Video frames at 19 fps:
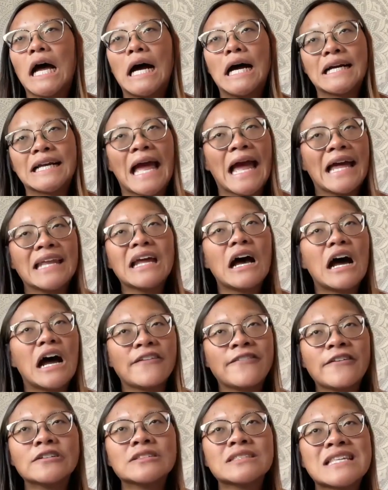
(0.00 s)
Again, I
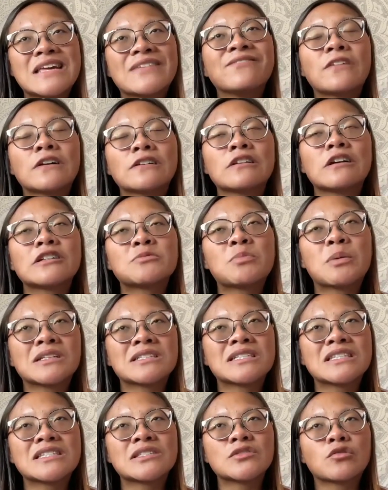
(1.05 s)
fell asleep for large
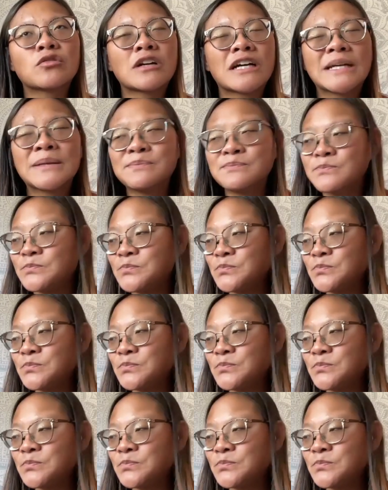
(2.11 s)
parts of the story,